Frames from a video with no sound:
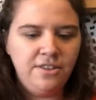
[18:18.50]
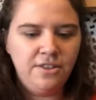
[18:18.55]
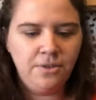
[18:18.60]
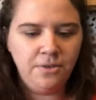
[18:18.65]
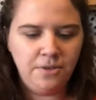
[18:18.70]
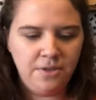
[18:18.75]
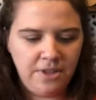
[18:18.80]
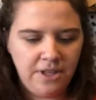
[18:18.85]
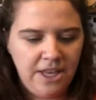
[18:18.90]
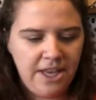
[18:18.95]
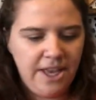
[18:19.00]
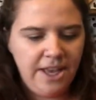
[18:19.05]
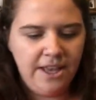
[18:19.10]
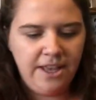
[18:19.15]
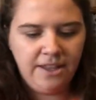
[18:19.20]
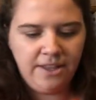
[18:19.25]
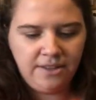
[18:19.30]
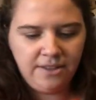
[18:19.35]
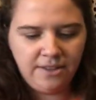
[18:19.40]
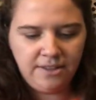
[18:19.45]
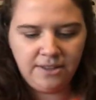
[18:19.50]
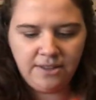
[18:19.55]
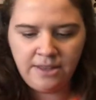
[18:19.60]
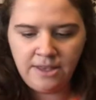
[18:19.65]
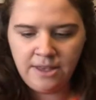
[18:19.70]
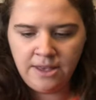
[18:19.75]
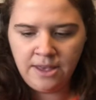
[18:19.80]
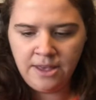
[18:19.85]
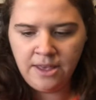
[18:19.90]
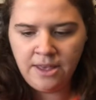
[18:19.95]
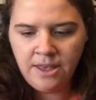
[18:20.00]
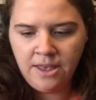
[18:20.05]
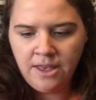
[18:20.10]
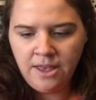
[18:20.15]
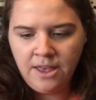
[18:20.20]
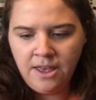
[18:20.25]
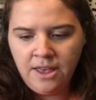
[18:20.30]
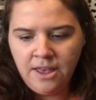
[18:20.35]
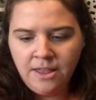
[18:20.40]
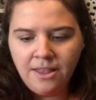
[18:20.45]
2 things,
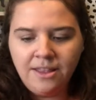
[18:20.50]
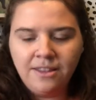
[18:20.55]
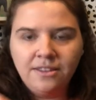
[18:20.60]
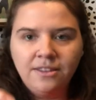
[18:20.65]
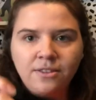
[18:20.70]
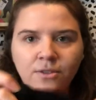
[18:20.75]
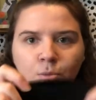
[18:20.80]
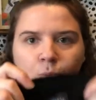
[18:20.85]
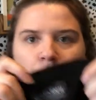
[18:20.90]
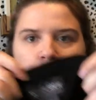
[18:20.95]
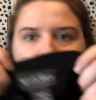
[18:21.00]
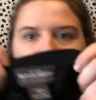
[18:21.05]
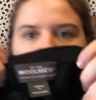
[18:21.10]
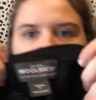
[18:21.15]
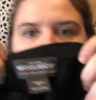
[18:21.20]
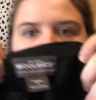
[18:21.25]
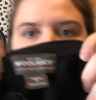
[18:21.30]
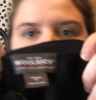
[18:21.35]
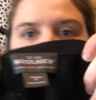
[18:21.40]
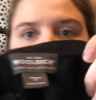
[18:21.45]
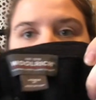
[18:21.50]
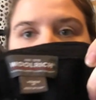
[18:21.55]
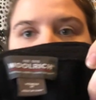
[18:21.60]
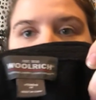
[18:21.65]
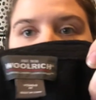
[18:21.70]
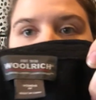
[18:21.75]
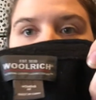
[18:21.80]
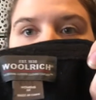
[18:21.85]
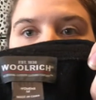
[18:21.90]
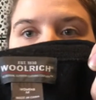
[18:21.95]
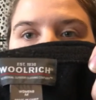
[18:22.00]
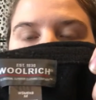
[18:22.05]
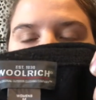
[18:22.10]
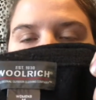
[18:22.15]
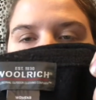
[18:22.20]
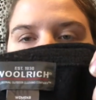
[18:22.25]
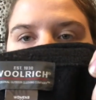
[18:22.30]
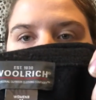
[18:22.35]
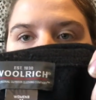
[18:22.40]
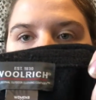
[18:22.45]
this is Woolrich. I've sold
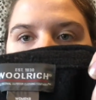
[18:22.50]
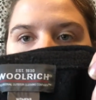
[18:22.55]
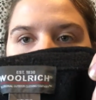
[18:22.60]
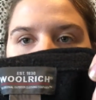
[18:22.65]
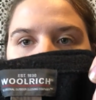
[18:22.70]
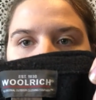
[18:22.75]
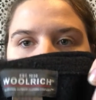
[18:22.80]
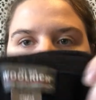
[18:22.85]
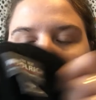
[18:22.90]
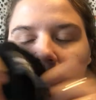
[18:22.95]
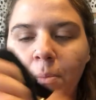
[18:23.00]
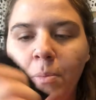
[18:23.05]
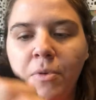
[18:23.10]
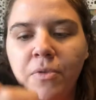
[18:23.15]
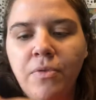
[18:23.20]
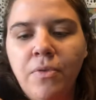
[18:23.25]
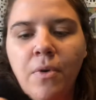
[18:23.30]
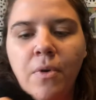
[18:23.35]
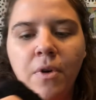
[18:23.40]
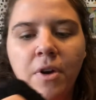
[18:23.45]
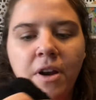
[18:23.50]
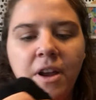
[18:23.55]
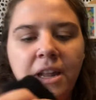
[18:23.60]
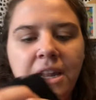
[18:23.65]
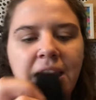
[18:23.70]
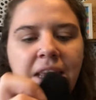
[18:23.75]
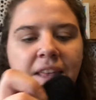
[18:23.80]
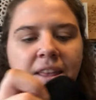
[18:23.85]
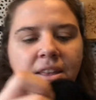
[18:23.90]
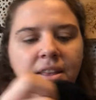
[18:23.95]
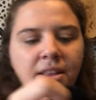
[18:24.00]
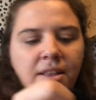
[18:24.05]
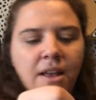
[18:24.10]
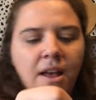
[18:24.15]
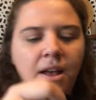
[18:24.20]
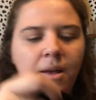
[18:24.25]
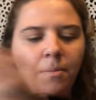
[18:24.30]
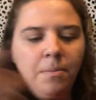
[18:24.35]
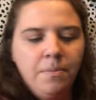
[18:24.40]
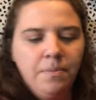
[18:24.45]
this on ThredUp before, and it
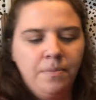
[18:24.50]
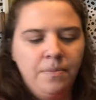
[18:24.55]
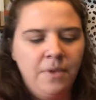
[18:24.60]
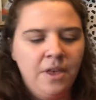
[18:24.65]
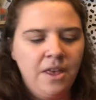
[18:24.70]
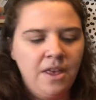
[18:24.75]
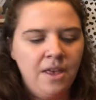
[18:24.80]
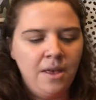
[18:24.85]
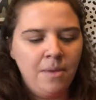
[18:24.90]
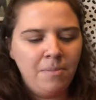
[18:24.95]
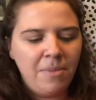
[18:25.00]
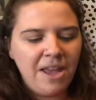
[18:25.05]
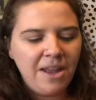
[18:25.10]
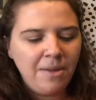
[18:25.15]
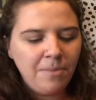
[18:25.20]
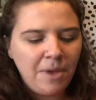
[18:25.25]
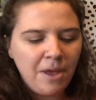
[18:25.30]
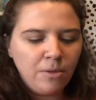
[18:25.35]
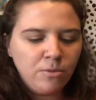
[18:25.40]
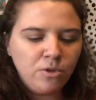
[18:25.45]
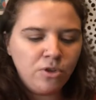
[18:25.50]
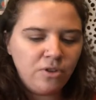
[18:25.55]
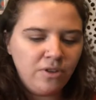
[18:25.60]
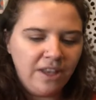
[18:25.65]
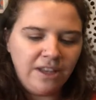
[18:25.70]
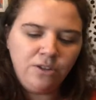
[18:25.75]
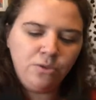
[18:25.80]
paid me out like